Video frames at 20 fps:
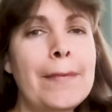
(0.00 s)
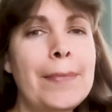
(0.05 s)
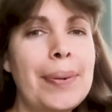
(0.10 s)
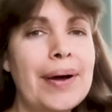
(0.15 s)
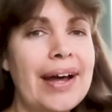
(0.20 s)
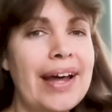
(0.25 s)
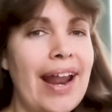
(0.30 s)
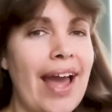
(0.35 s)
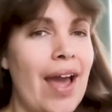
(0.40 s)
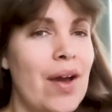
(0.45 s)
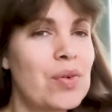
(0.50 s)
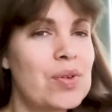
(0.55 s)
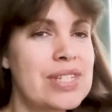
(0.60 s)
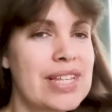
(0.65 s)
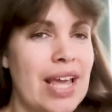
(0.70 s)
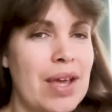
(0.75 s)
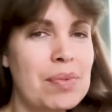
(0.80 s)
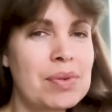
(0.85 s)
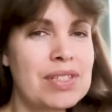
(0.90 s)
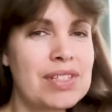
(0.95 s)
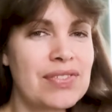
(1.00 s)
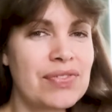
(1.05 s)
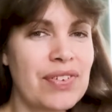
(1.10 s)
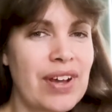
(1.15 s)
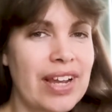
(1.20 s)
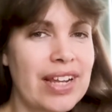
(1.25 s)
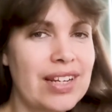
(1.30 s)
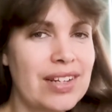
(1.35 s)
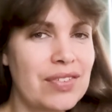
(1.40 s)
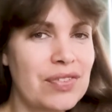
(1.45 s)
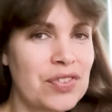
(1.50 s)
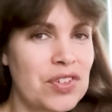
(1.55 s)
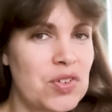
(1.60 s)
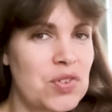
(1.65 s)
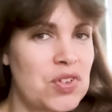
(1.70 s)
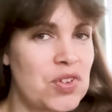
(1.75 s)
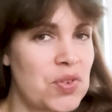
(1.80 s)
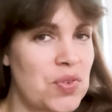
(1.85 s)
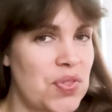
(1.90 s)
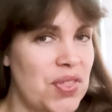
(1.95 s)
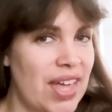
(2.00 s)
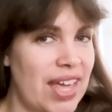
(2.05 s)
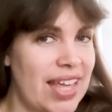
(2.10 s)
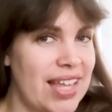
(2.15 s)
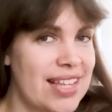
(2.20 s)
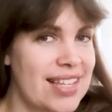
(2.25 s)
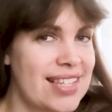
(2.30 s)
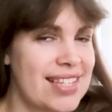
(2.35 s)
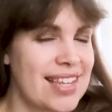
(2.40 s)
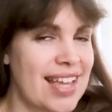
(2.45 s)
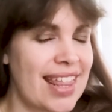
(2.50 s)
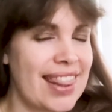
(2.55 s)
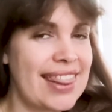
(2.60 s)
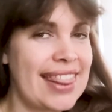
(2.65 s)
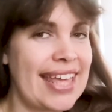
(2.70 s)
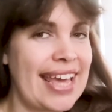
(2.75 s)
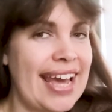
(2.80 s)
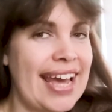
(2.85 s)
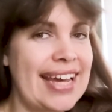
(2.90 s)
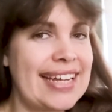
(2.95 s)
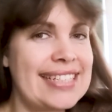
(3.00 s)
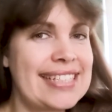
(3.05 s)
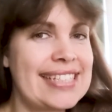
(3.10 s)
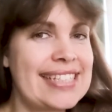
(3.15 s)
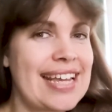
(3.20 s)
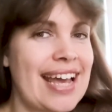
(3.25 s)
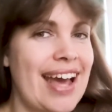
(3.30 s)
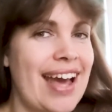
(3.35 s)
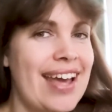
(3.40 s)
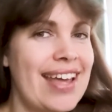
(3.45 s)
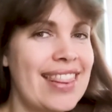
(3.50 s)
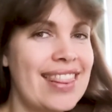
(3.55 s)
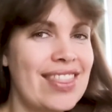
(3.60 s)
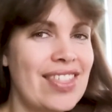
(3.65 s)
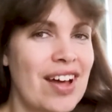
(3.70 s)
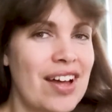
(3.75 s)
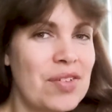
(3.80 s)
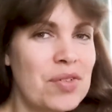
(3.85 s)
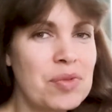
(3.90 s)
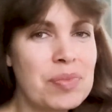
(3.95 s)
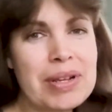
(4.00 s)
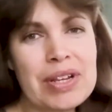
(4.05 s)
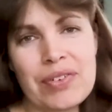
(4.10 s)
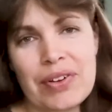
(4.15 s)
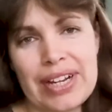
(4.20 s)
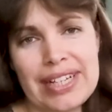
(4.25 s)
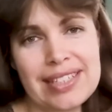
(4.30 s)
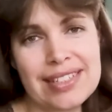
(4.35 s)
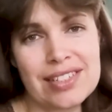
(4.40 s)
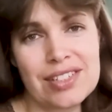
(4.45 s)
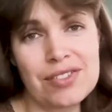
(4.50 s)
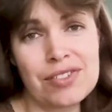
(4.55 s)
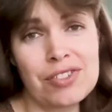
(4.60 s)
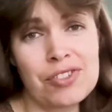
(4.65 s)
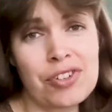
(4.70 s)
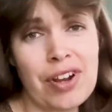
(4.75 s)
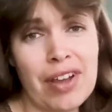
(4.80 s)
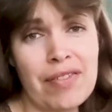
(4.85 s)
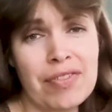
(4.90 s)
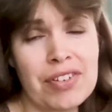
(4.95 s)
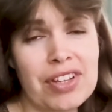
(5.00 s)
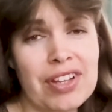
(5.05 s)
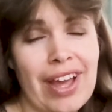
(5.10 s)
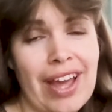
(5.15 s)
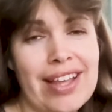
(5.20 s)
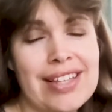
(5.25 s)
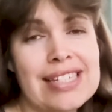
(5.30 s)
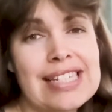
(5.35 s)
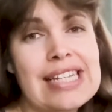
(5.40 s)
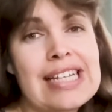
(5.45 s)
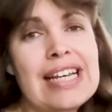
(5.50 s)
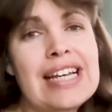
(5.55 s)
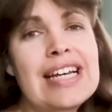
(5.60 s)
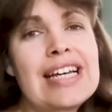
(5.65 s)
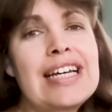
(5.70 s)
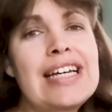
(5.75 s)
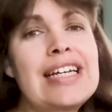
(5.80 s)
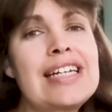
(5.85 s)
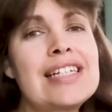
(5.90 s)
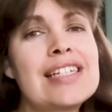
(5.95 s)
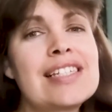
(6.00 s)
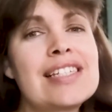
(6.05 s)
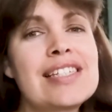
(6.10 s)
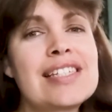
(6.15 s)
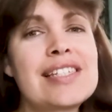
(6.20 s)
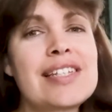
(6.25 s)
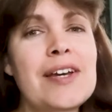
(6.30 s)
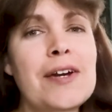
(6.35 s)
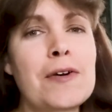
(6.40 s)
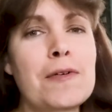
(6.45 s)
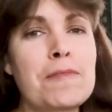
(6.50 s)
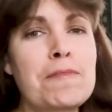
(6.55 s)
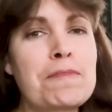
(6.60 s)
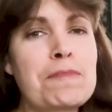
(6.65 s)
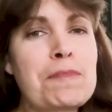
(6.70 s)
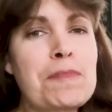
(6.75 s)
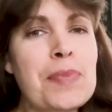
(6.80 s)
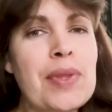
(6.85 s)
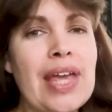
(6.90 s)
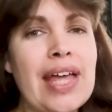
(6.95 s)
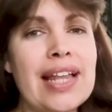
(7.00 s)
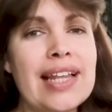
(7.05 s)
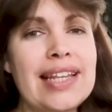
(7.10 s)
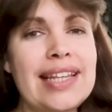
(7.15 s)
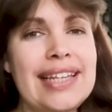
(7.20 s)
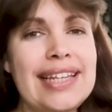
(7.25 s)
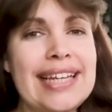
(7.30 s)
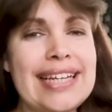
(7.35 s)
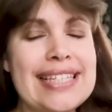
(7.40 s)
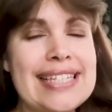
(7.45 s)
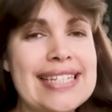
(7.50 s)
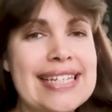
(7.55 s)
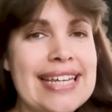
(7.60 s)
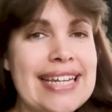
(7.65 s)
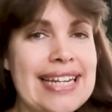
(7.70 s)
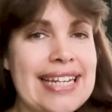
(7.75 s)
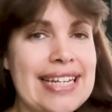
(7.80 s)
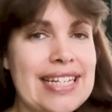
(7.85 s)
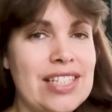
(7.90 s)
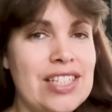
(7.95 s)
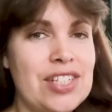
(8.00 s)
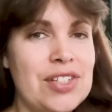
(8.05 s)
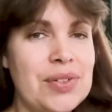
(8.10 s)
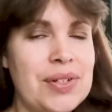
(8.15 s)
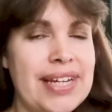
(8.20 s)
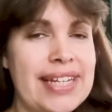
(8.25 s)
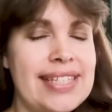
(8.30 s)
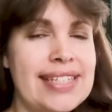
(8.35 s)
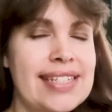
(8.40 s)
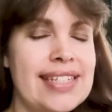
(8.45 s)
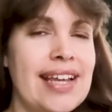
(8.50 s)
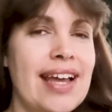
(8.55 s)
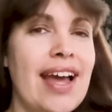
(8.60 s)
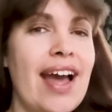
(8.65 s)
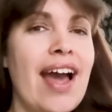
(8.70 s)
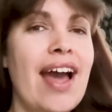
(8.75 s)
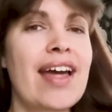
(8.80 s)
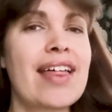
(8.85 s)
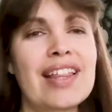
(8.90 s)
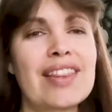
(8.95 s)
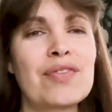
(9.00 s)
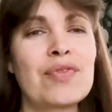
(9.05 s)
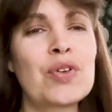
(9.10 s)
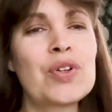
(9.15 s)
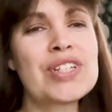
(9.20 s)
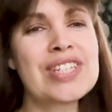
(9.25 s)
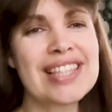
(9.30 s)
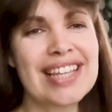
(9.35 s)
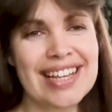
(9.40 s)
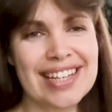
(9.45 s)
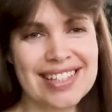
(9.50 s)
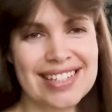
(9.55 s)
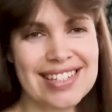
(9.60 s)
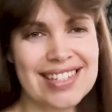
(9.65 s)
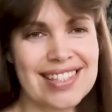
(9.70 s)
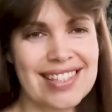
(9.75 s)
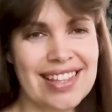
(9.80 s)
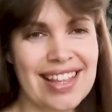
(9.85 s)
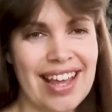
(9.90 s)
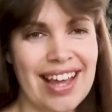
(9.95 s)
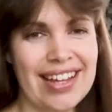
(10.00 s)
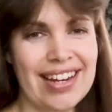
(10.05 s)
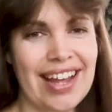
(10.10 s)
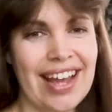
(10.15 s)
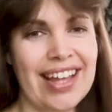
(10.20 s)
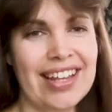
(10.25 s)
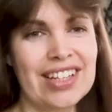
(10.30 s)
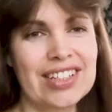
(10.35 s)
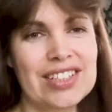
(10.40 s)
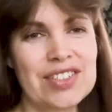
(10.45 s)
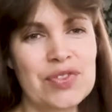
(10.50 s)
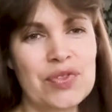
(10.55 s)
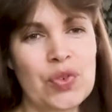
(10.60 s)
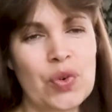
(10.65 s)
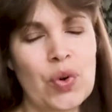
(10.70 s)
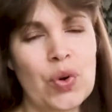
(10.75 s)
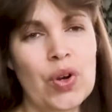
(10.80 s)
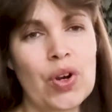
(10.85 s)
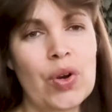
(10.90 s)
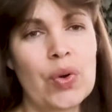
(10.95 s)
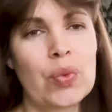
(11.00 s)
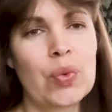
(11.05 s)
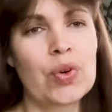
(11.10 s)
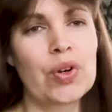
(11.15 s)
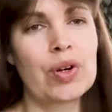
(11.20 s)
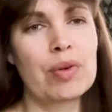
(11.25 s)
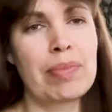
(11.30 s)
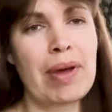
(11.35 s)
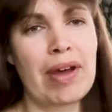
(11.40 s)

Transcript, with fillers: but I was able to find a few new things that I thought would be great to try for you guys. So let's get into it. First things that I looked for were